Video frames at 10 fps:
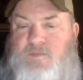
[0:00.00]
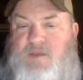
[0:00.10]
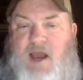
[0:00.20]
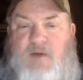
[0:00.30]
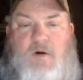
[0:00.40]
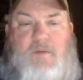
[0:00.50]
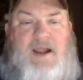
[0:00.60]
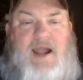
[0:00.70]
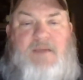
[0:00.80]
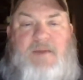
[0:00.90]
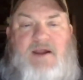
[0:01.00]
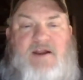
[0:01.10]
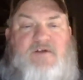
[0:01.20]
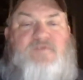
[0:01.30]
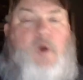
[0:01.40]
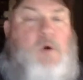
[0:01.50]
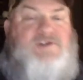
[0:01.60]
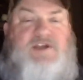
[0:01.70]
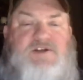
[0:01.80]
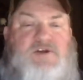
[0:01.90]
I want my name out there. Of
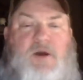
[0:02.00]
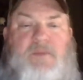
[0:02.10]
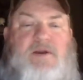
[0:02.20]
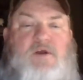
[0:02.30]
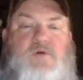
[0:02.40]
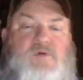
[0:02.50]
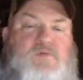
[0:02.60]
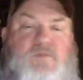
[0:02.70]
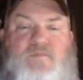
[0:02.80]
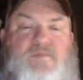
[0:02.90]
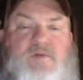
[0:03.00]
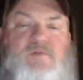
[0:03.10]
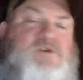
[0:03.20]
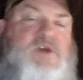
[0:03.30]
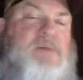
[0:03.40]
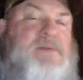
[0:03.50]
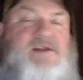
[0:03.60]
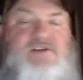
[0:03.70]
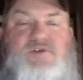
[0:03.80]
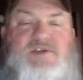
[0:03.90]
course I do. I mean, when you come in
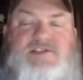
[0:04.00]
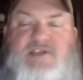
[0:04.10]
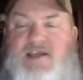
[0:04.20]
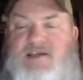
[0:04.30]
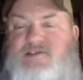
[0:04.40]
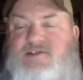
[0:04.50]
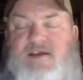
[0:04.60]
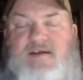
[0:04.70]
and do these things,